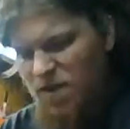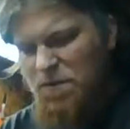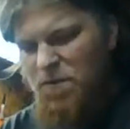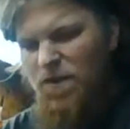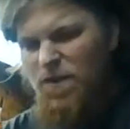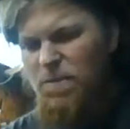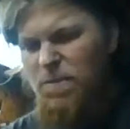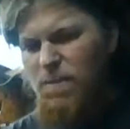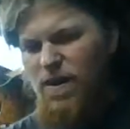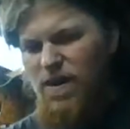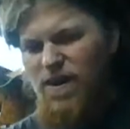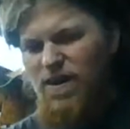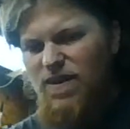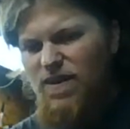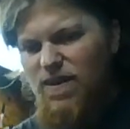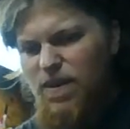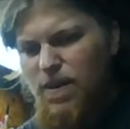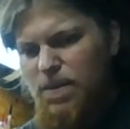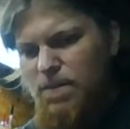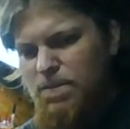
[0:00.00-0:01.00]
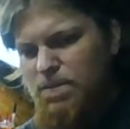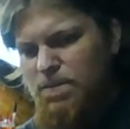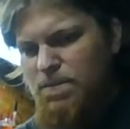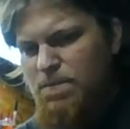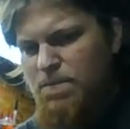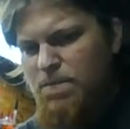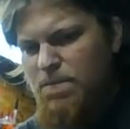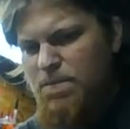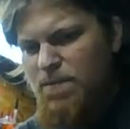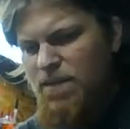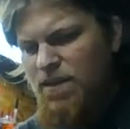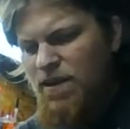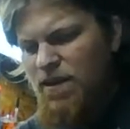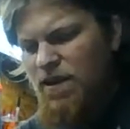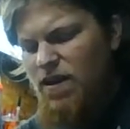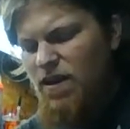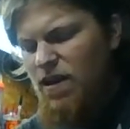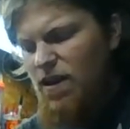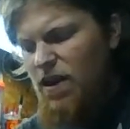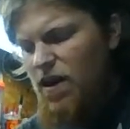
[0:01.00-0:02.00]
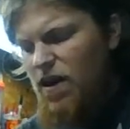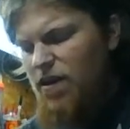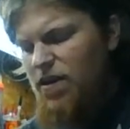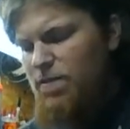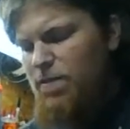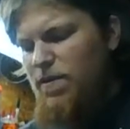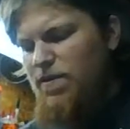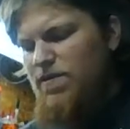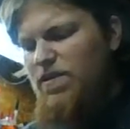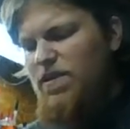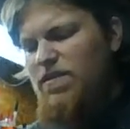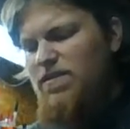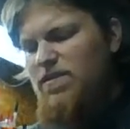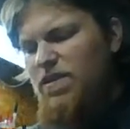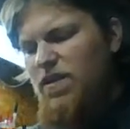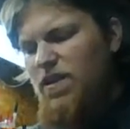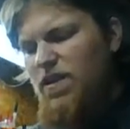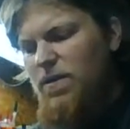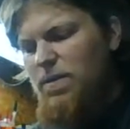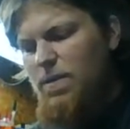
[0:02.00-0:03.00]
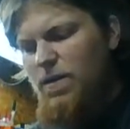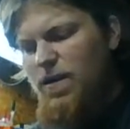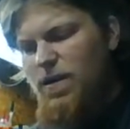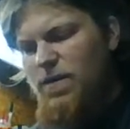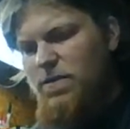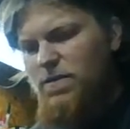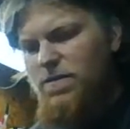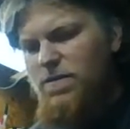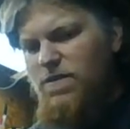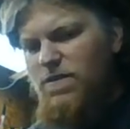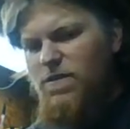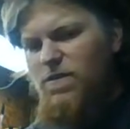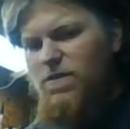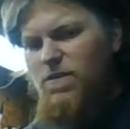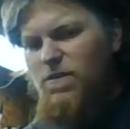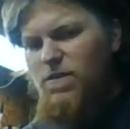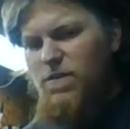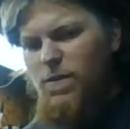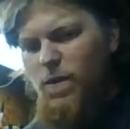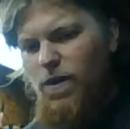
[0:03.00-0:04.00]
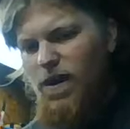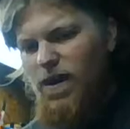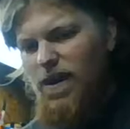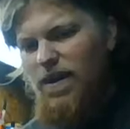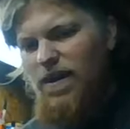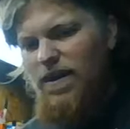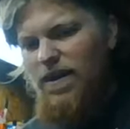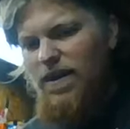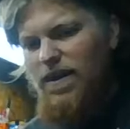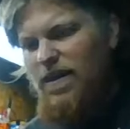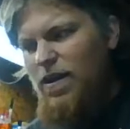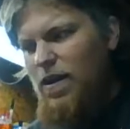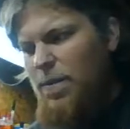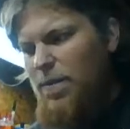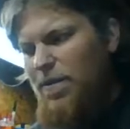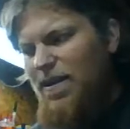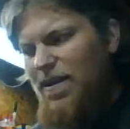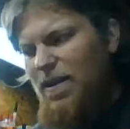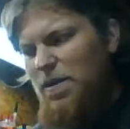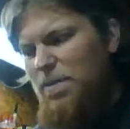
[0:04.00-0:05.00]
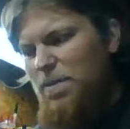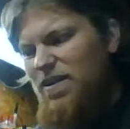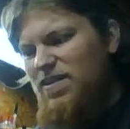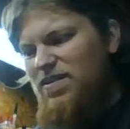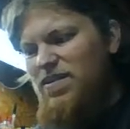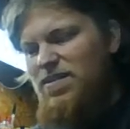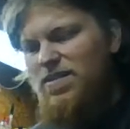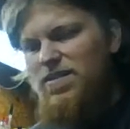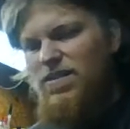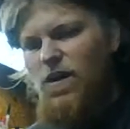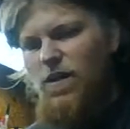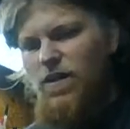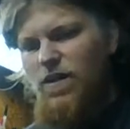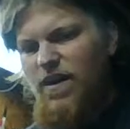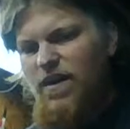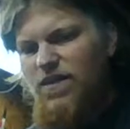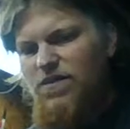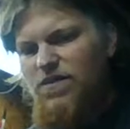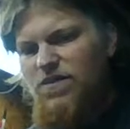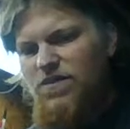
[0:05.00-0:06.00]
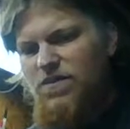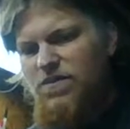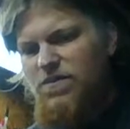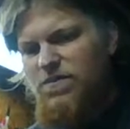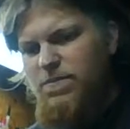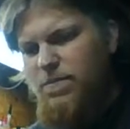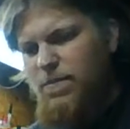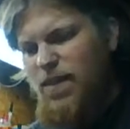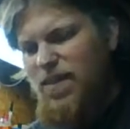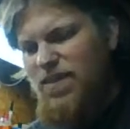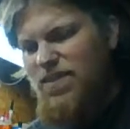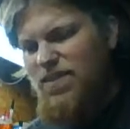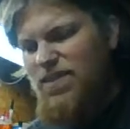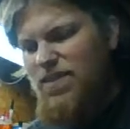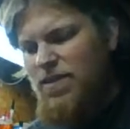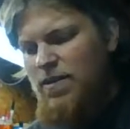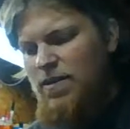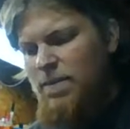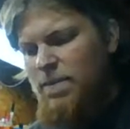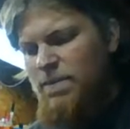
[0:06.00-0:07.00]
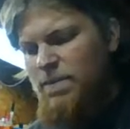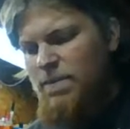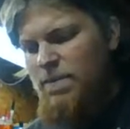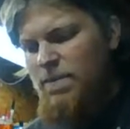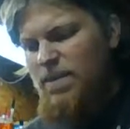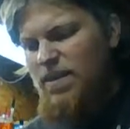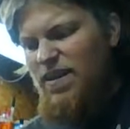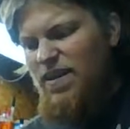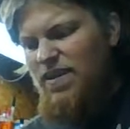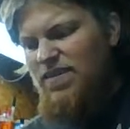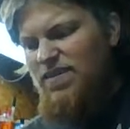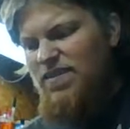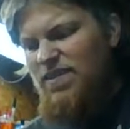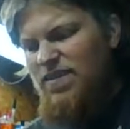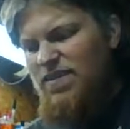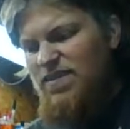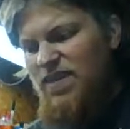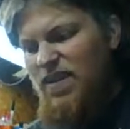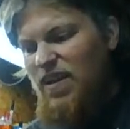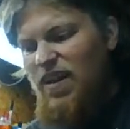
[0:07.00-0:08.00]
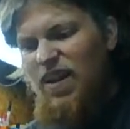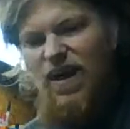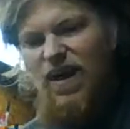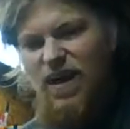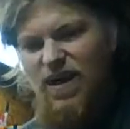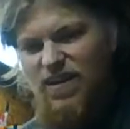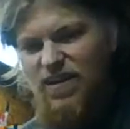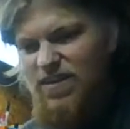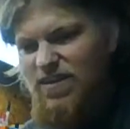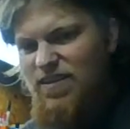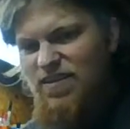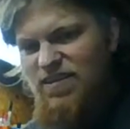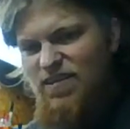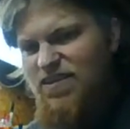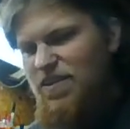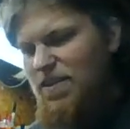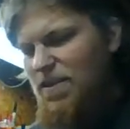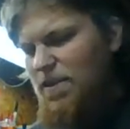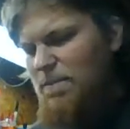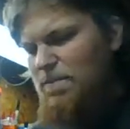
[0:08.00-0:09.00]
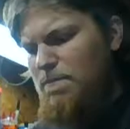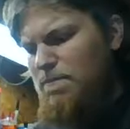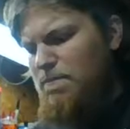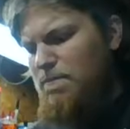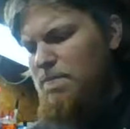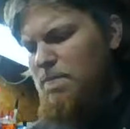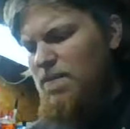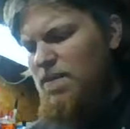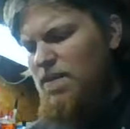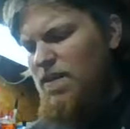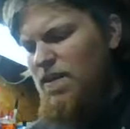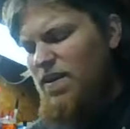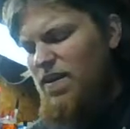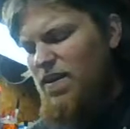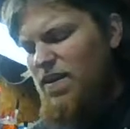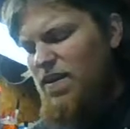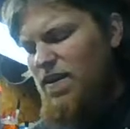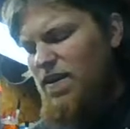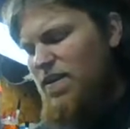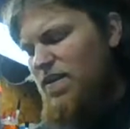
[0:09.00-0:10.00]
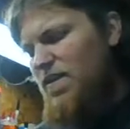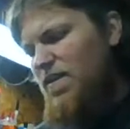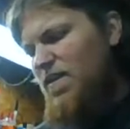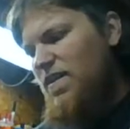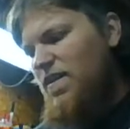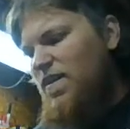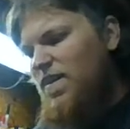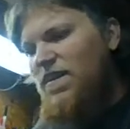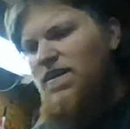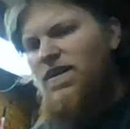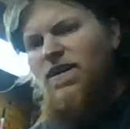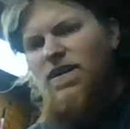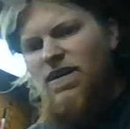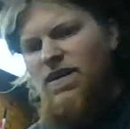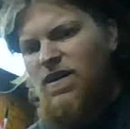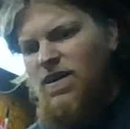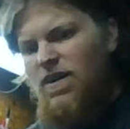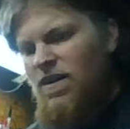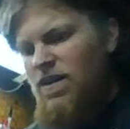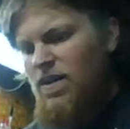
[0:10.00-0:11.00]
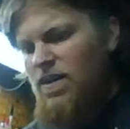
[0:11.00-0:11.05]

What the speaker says: One of the main arguments I saw about why Copenhagen Mint just Skull Extra Mint is because of the cut and shit. Okay, and